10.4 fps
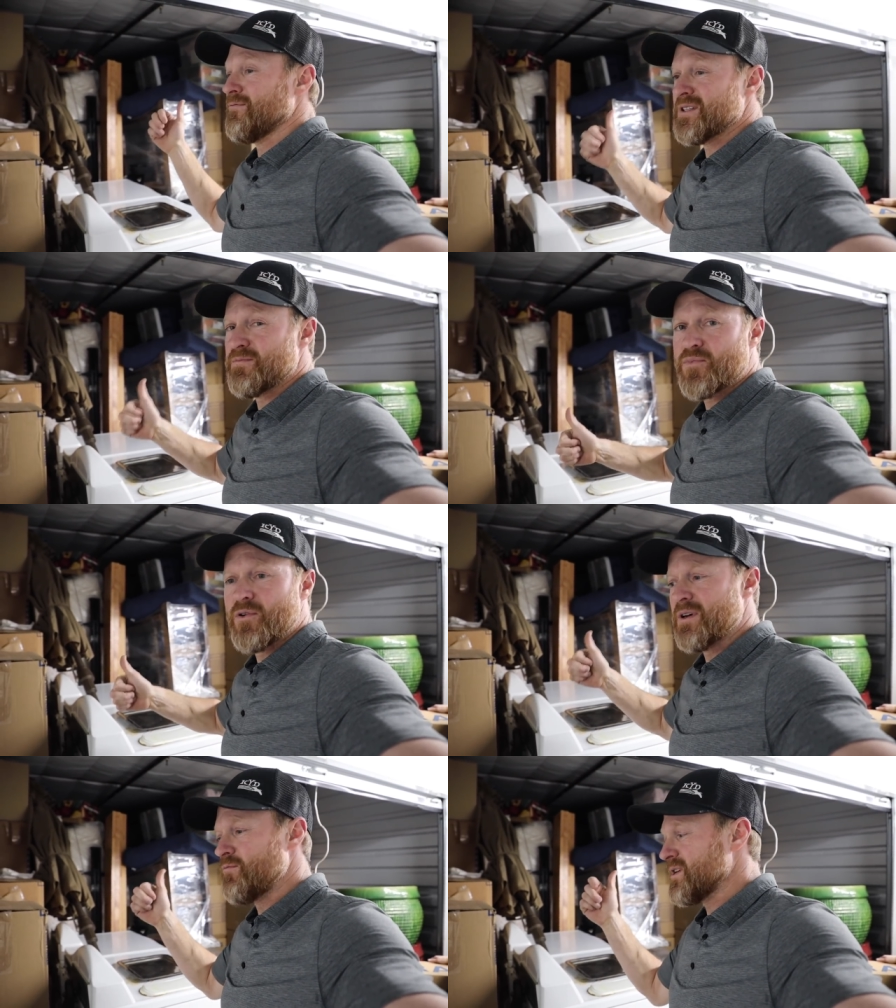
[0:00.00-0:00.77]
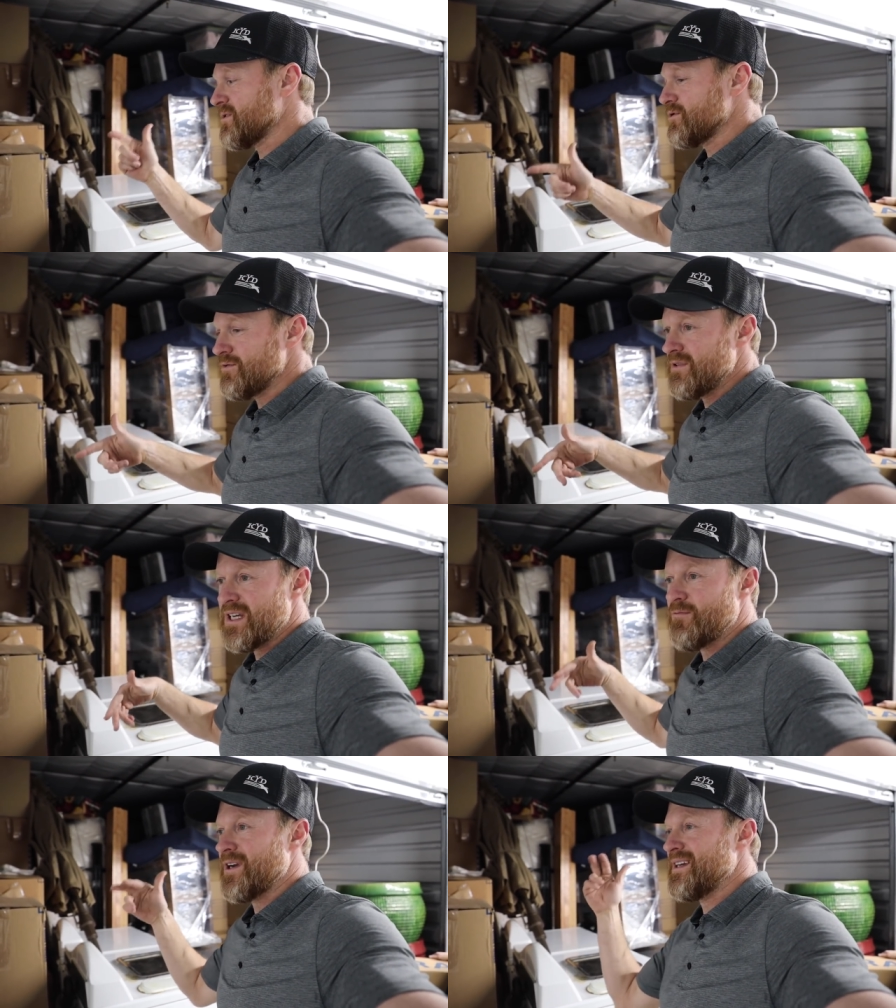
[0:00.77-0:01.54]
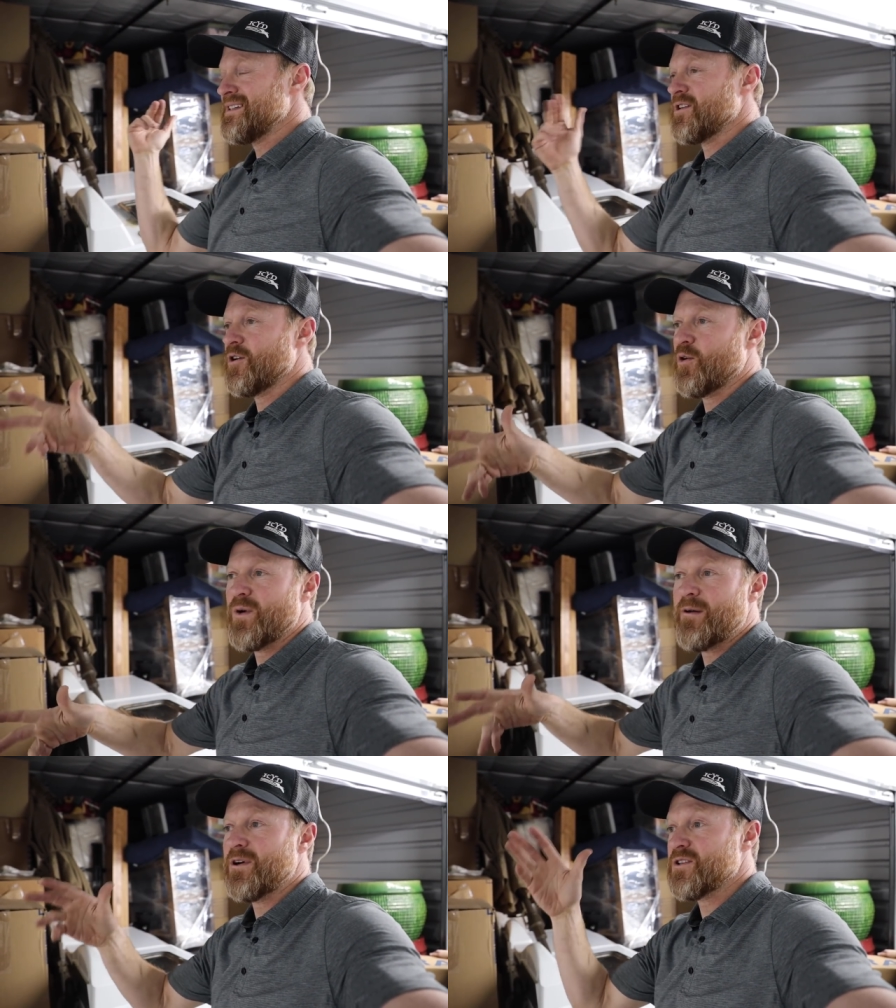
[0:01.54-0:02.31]
What's broken? What don't you need? What needs to go
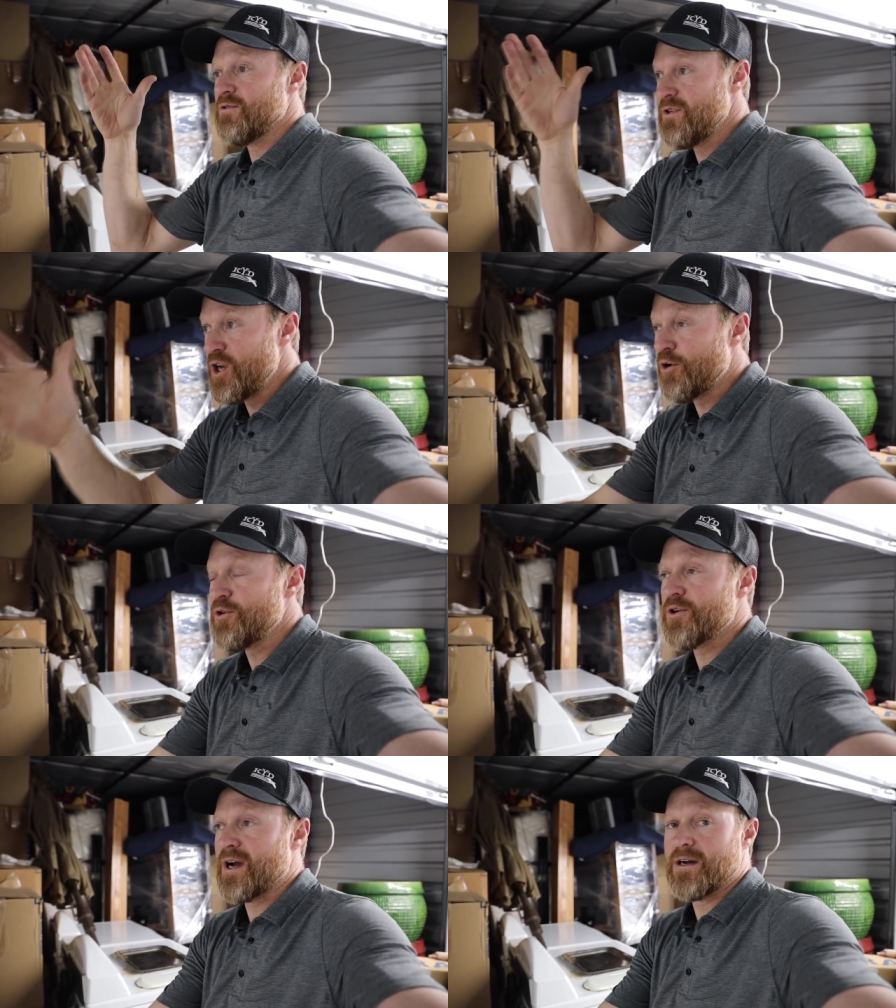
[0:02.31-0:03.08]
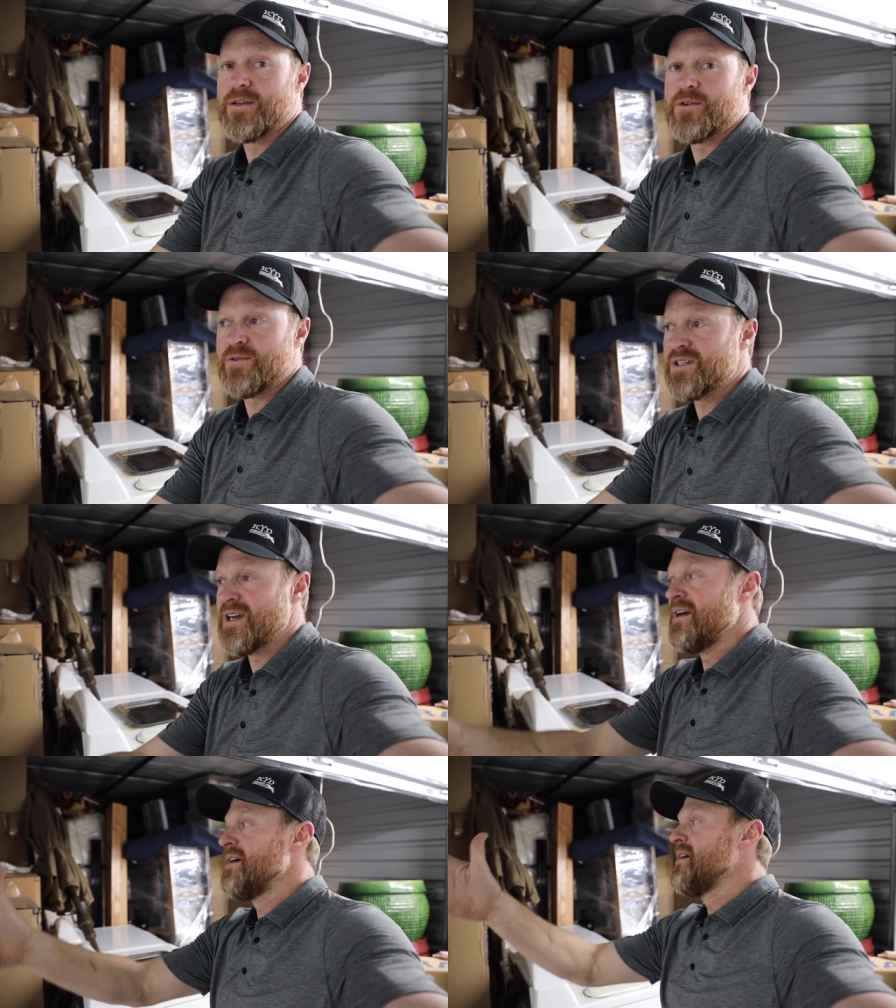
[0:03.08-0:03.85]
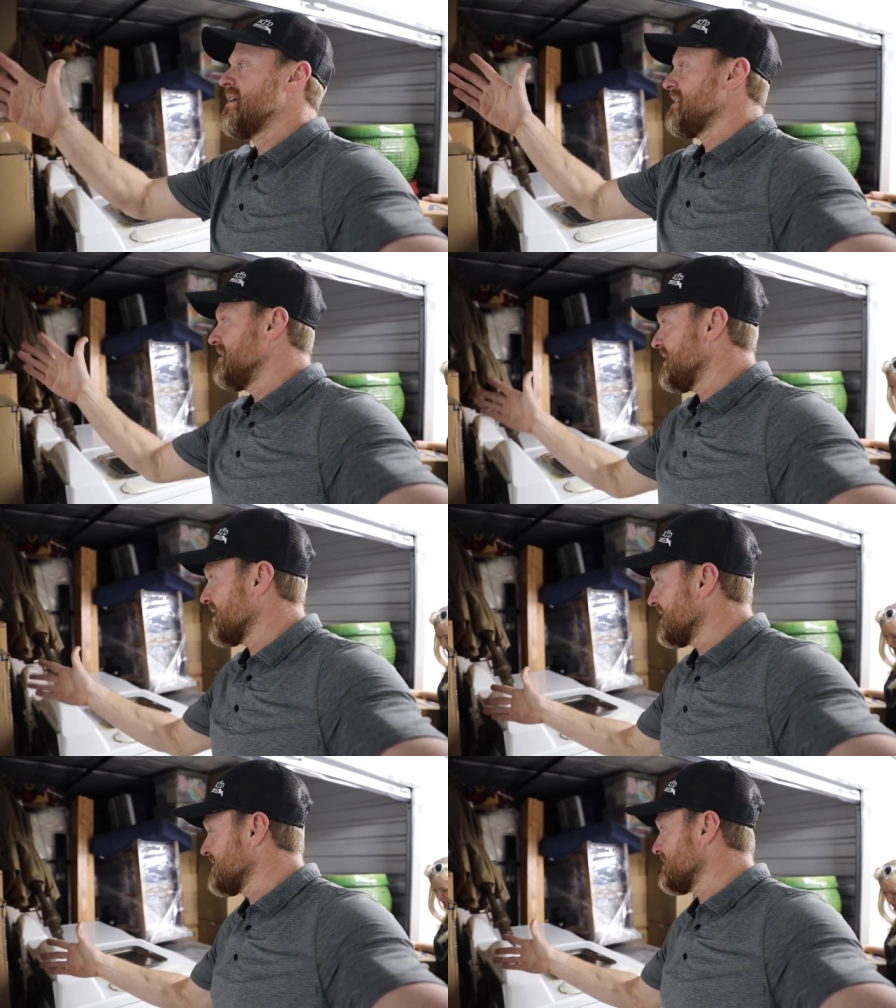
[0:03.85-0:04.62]
away? What do you know you're not going to use? then
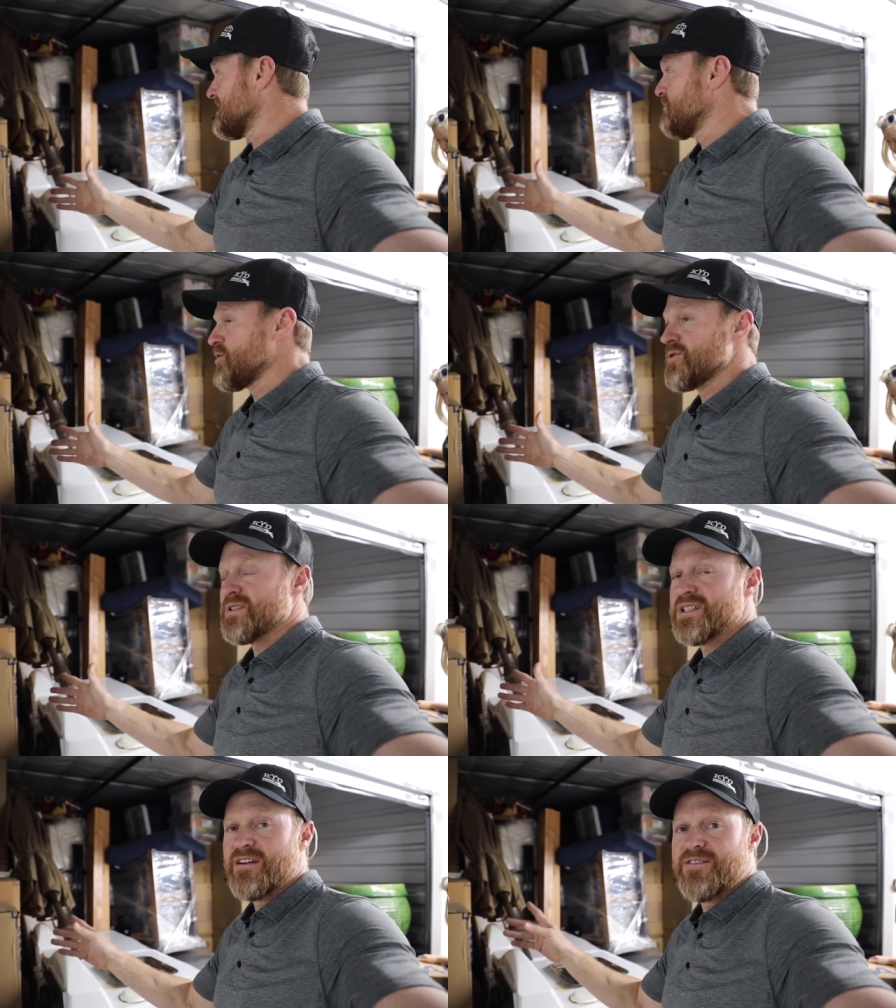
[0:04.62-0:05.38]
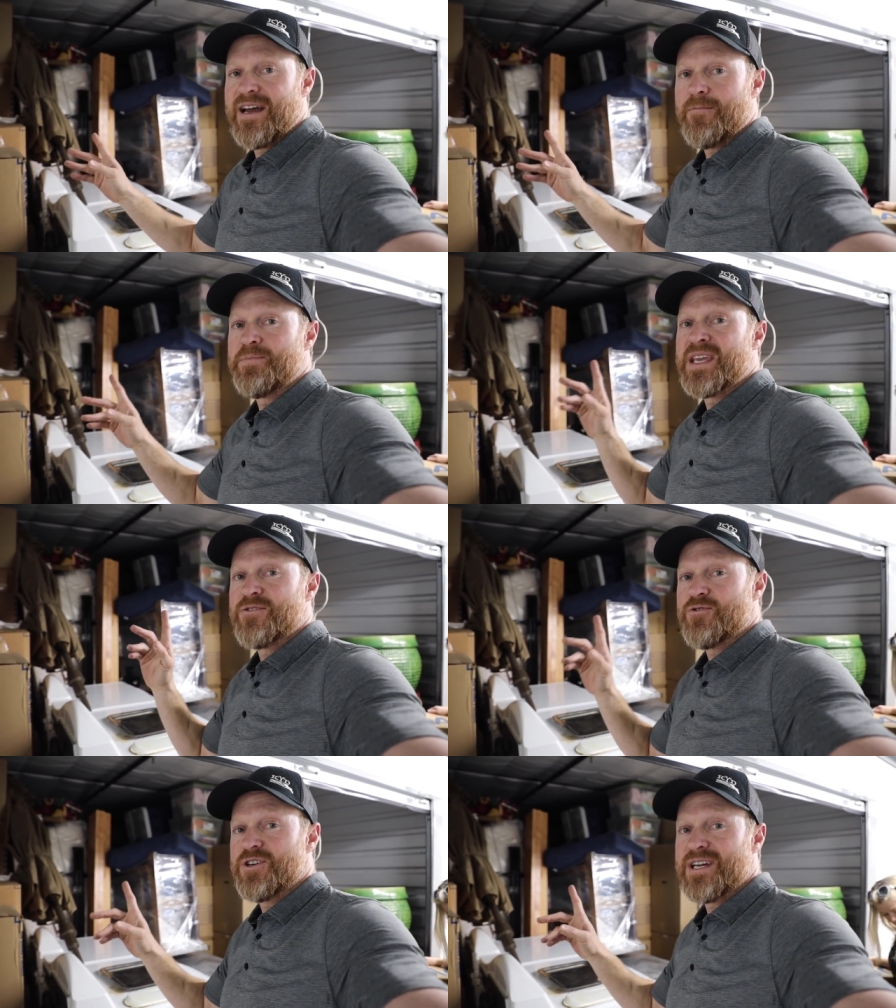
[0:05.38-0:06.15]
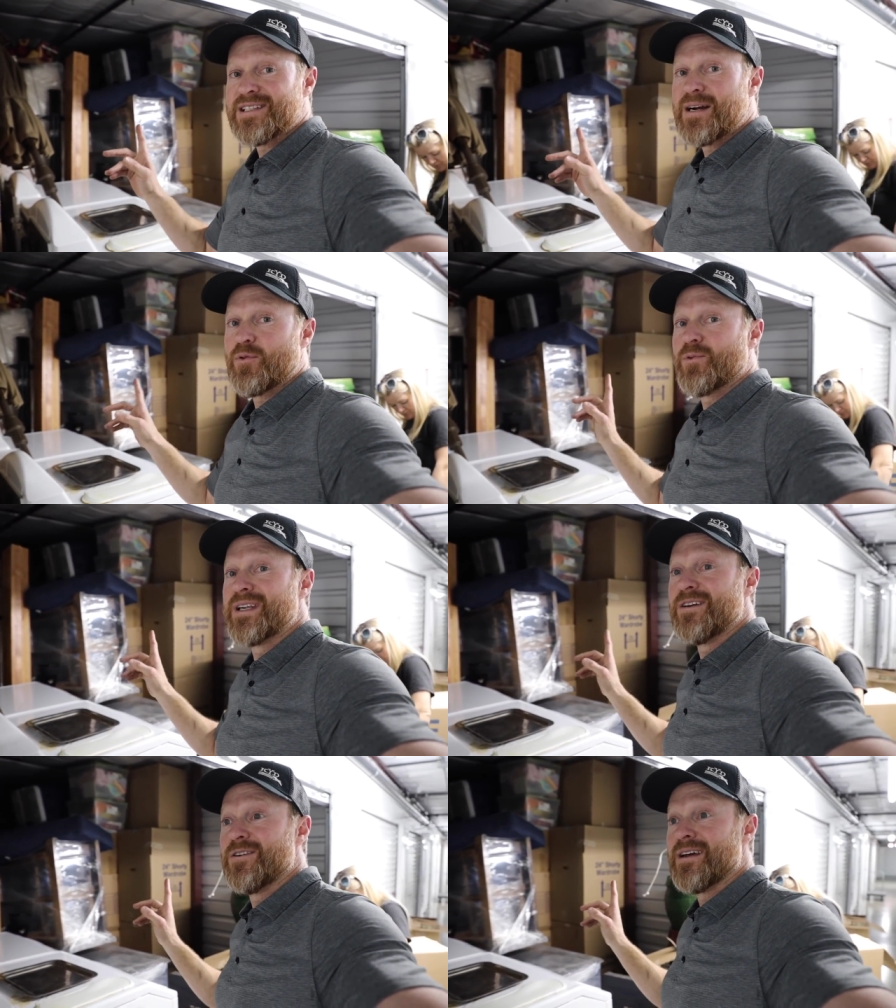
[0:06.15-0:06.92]
get down to the emotional stuff. Now, Trish has a couple
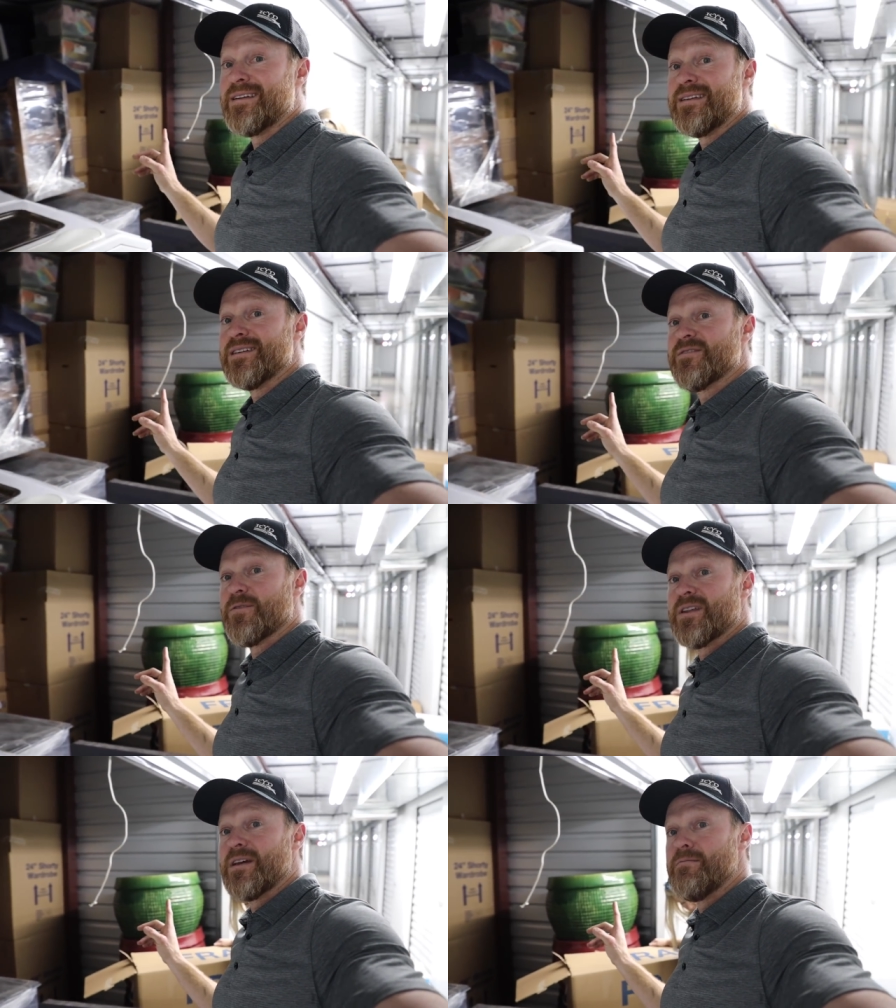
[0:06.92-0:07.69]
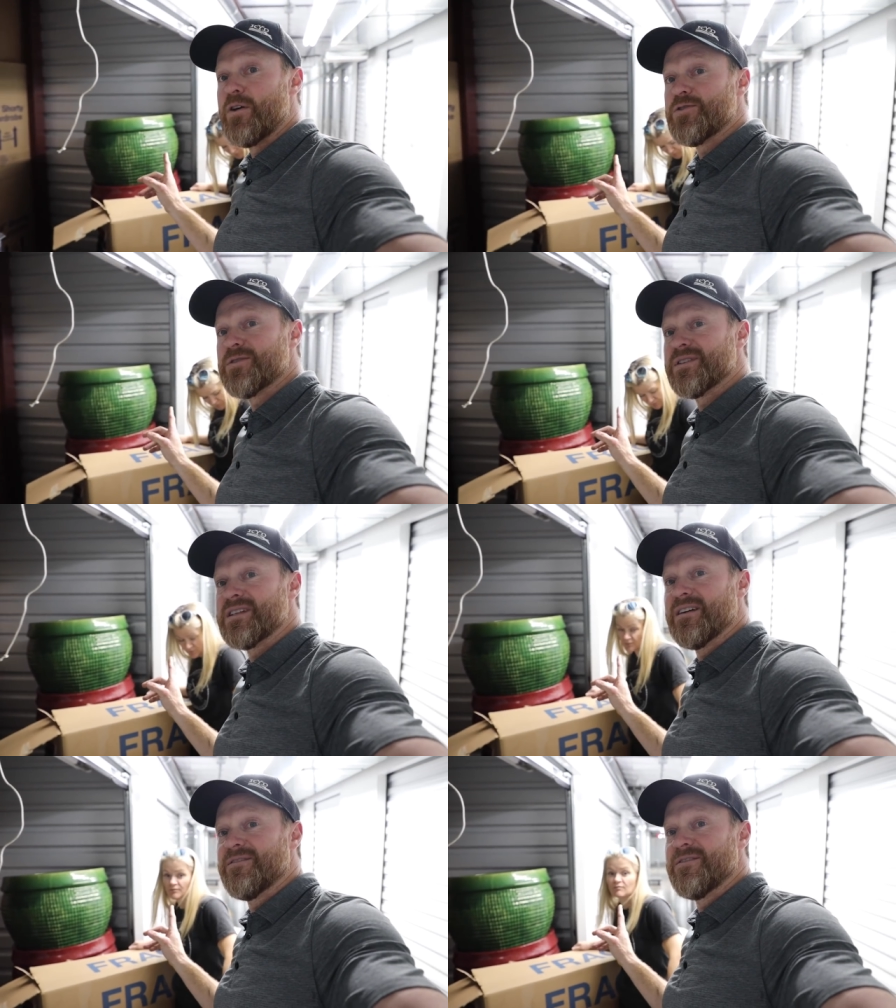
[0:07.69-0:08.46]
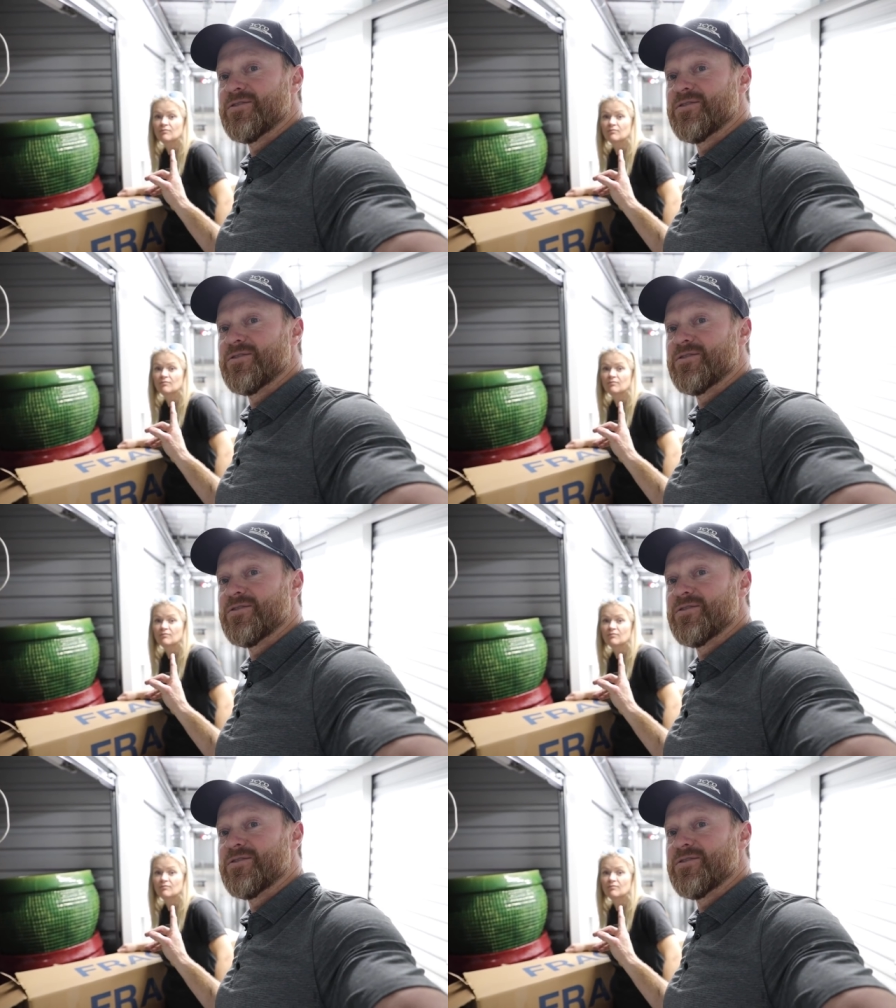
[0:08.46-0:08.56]
really good ideas for the emotional stuff.